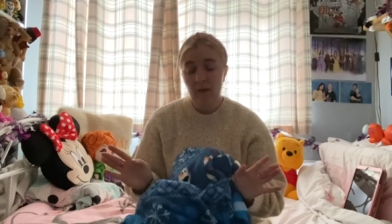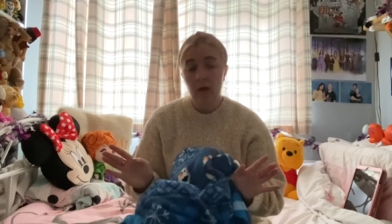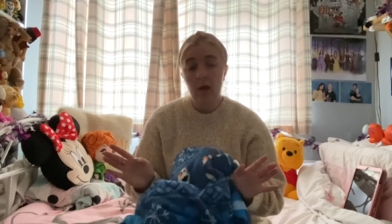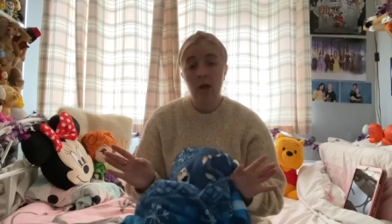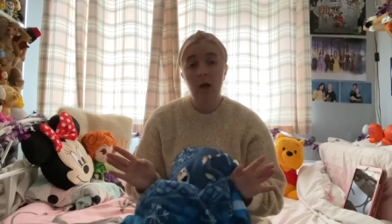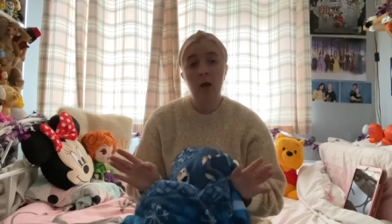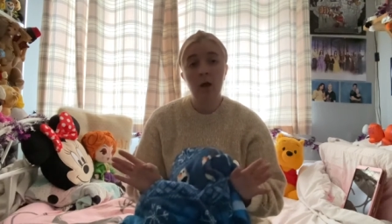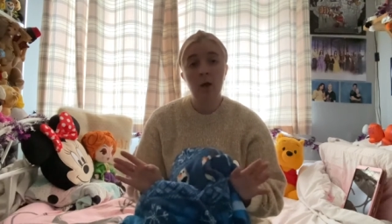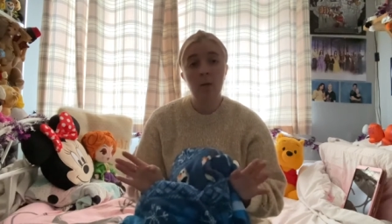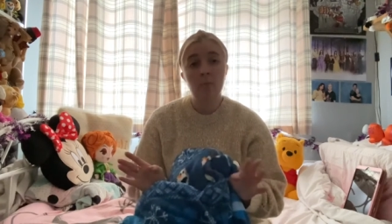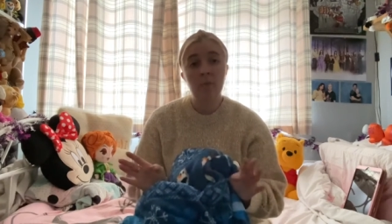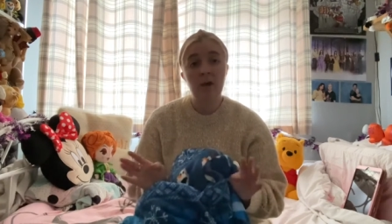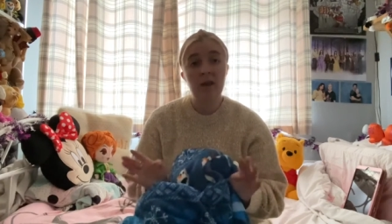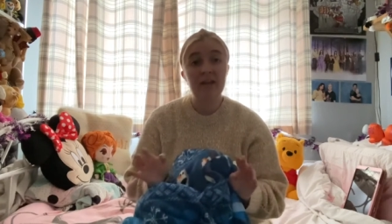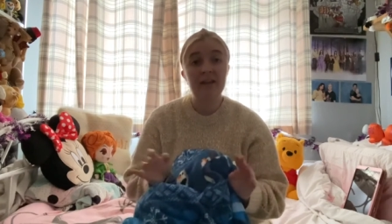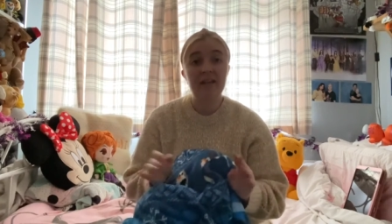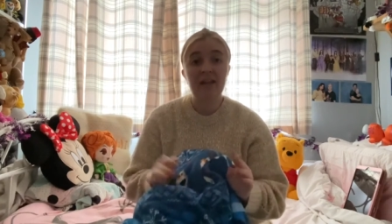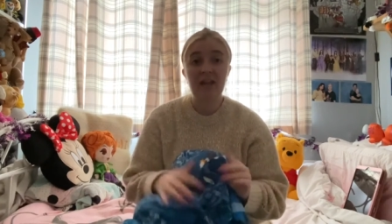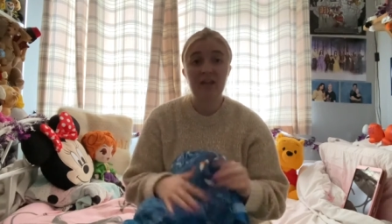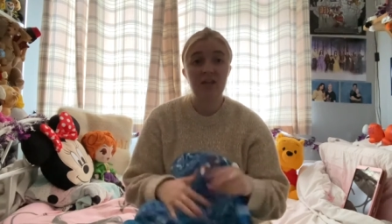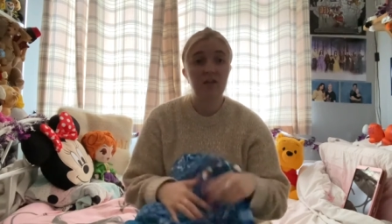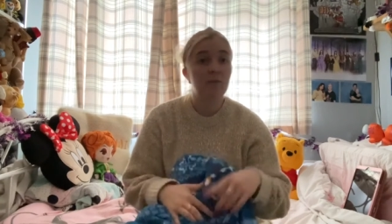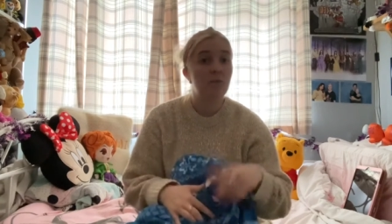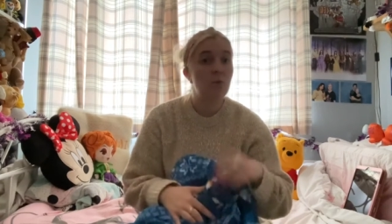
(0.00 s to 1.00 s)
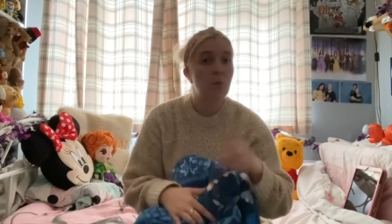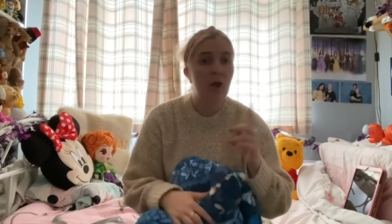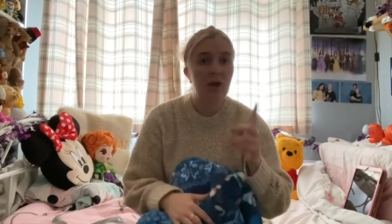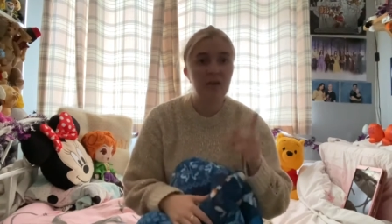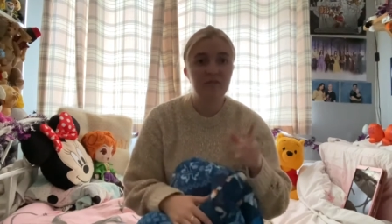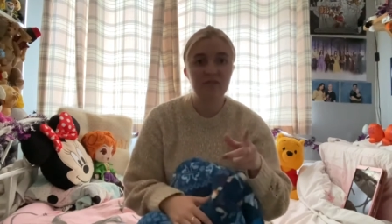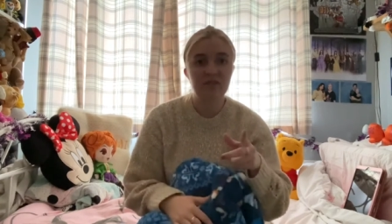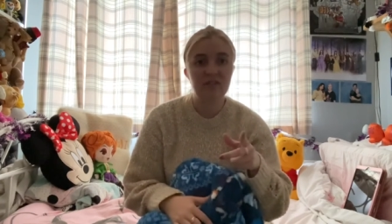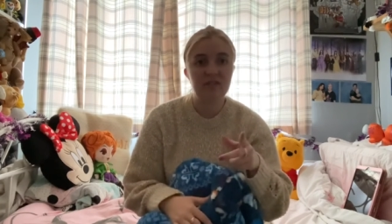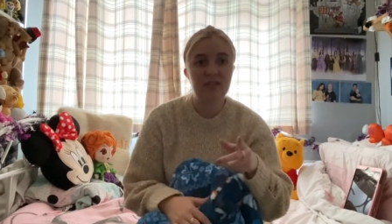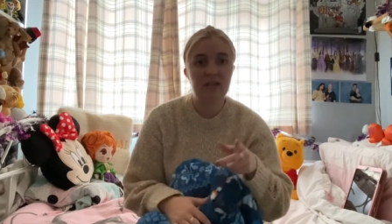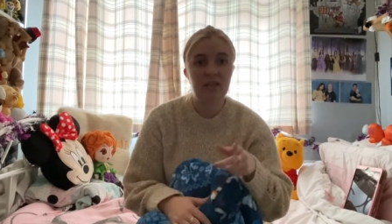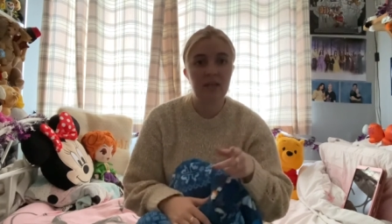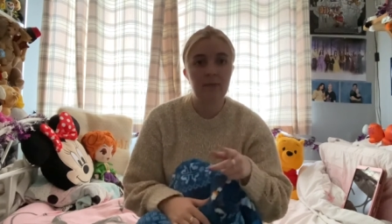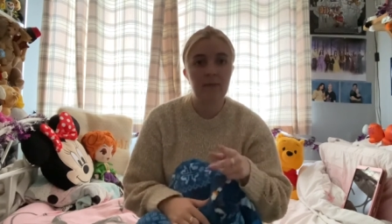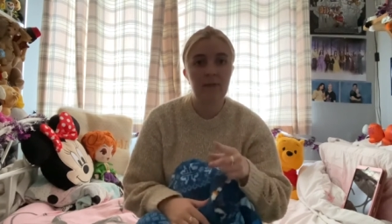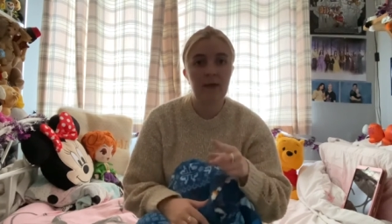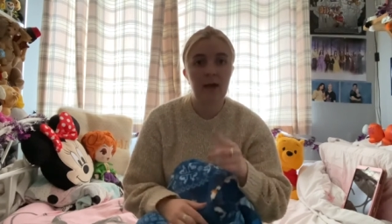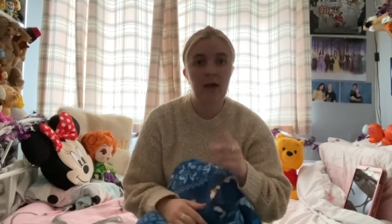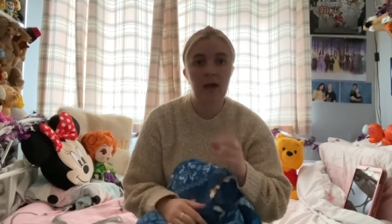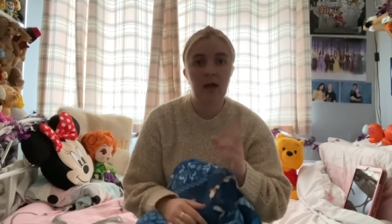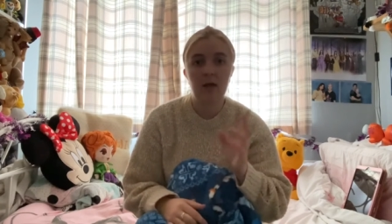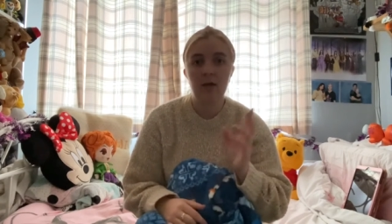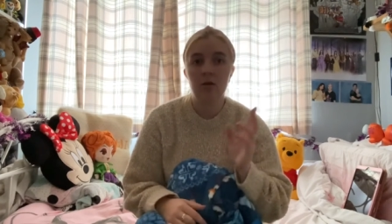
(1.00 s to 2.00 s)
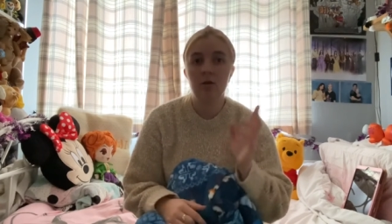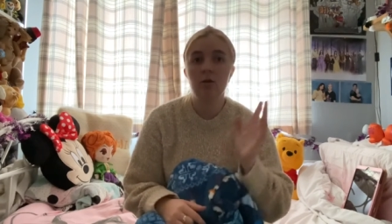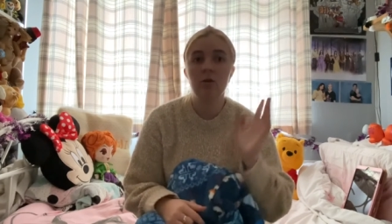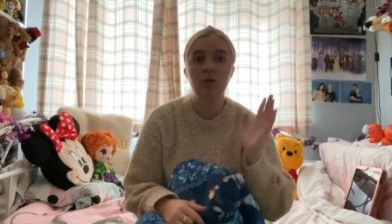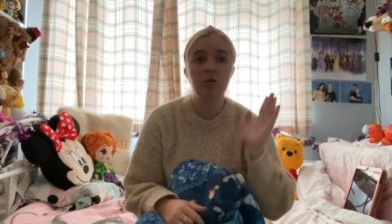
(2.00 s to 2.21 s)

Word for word: Um, and again, if you haven't seen that,